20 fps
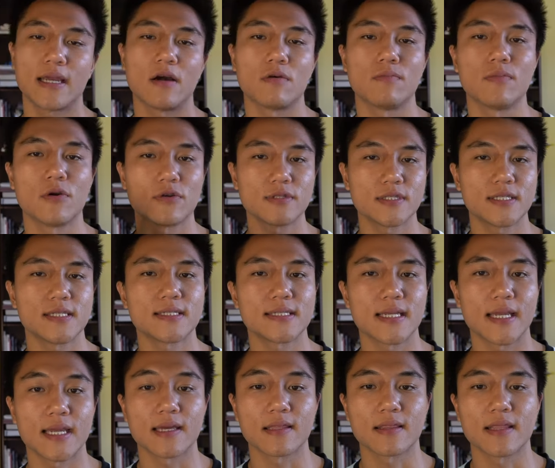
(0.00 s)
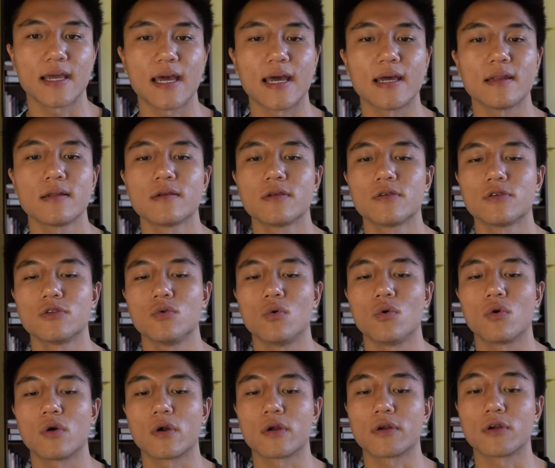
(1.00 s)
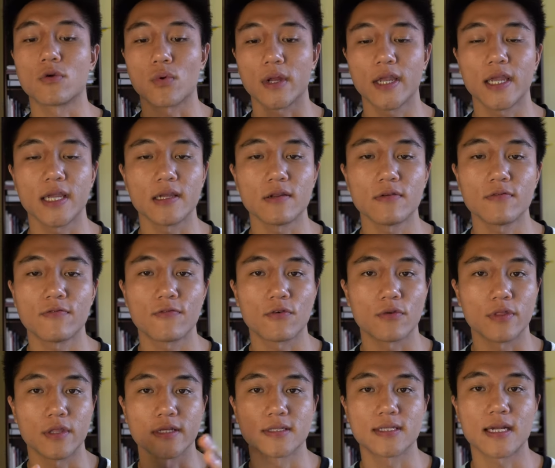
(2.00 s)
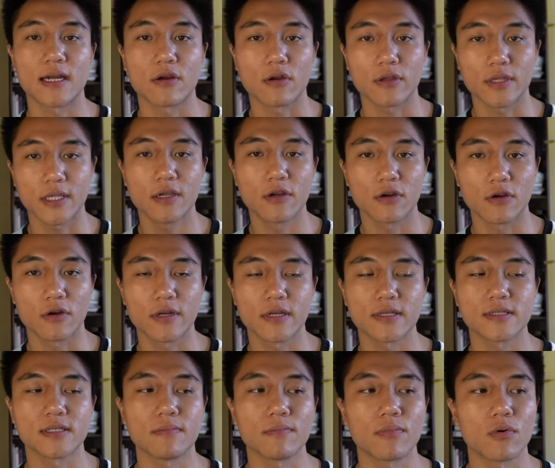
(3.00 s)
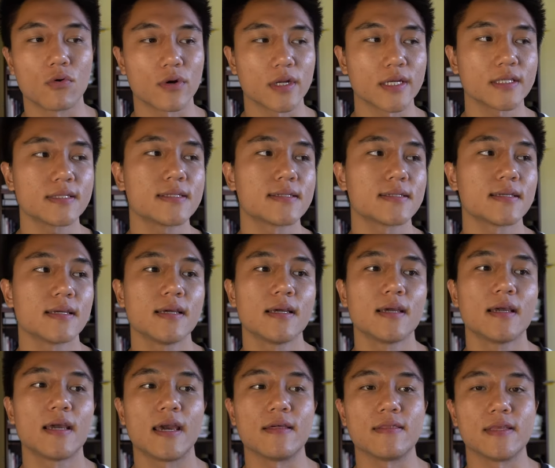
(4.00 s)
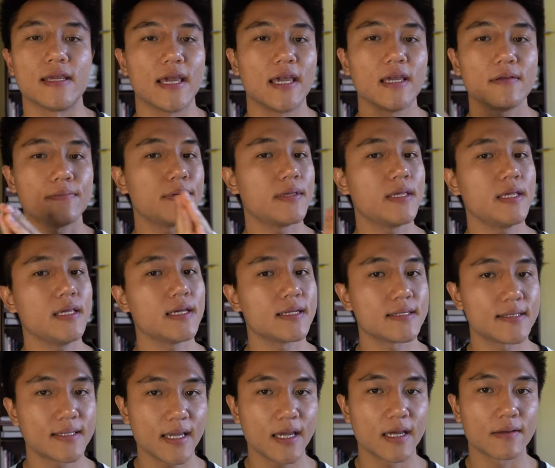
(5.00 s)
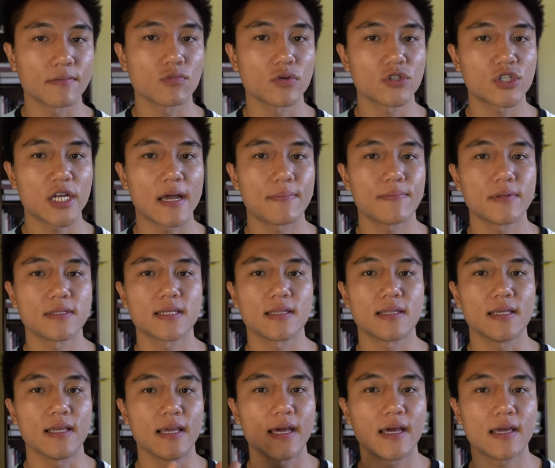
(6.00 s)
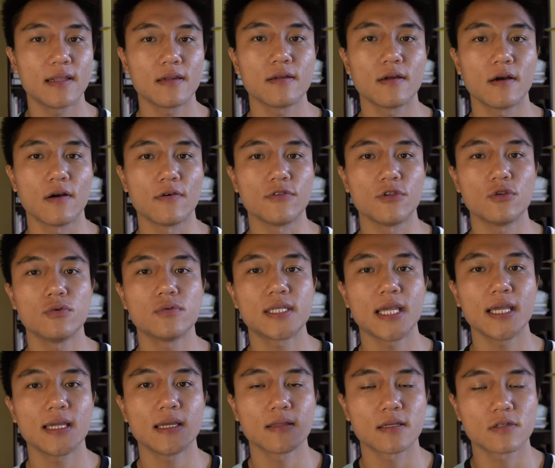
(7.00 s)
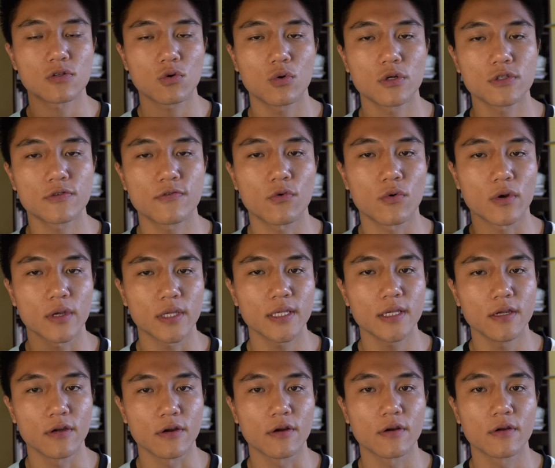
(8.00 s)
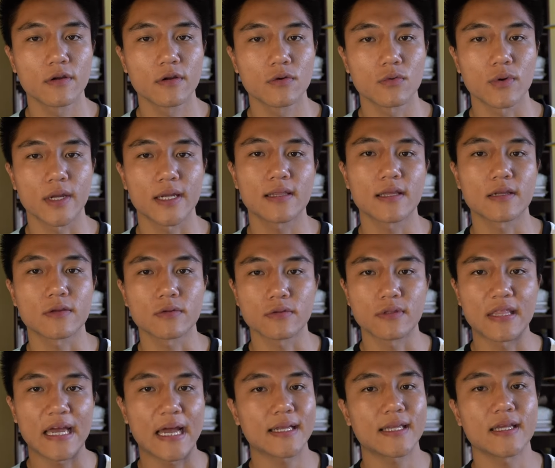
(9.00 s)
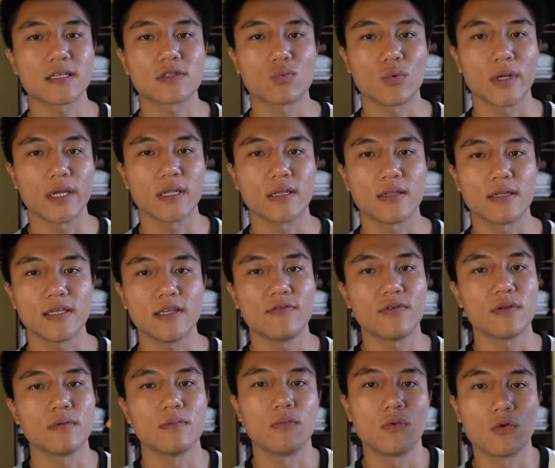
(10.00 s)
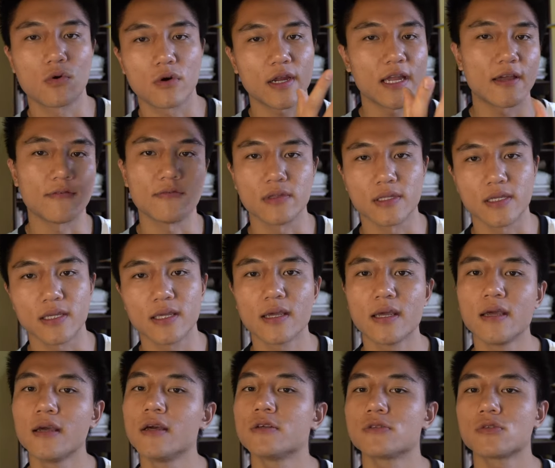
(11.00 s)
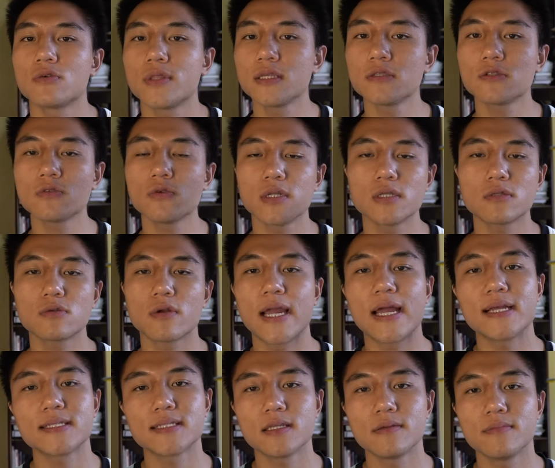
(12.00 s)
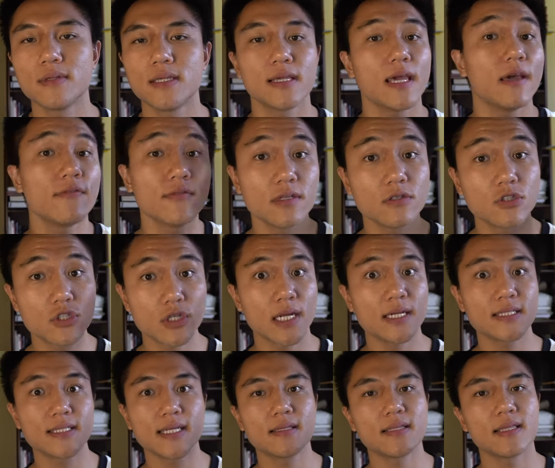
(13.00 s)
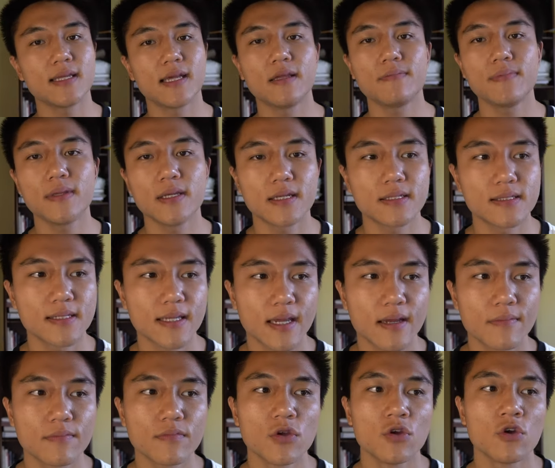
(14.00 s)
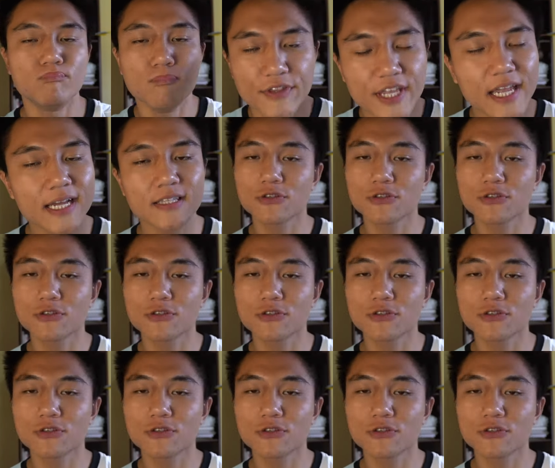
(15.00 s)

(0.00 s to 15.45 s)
Now, Burns is saying that your grade for the entire year is important, and the A P exam, which happens at the end of you taking this course for a year, right? Like that gets weighted even more heavily. So then students are asking me, Kevin, should I take the A P exam? The